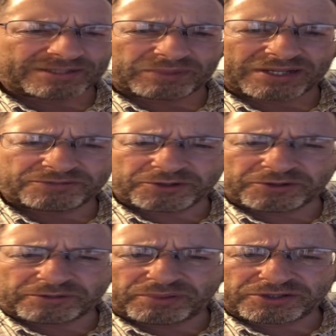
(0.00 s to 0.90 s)
It's a place
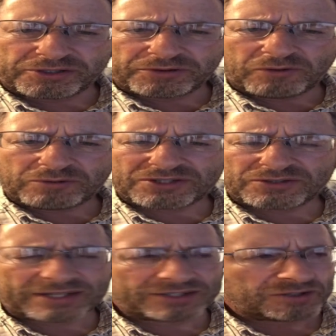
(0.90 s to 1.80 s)
where you can put your
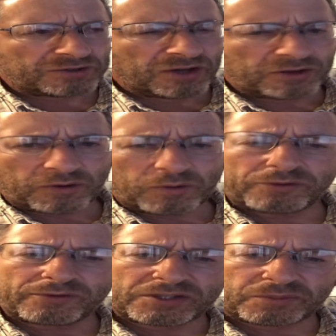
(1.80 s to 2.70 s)
notes as you go
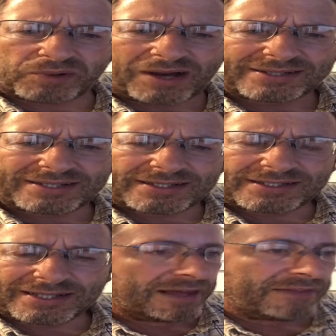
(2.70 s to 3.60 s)
through this
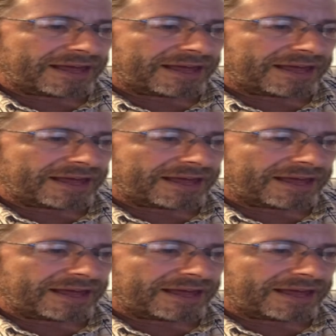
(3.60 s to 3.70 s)
process.